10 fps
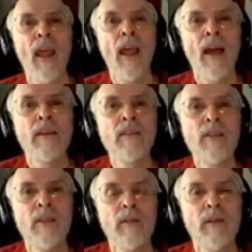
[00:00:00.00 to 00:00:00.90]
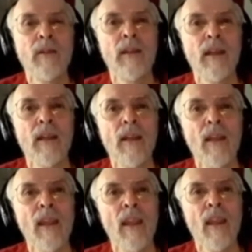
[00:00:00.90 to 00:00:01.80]
And
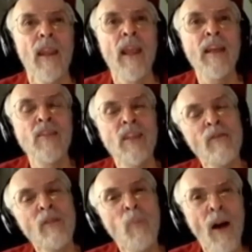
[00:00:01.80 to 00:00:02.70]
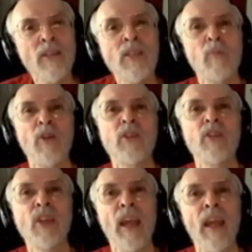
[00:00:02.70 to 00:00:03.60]
it is even possible
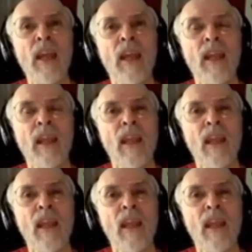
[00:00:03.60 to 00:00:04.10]
to say,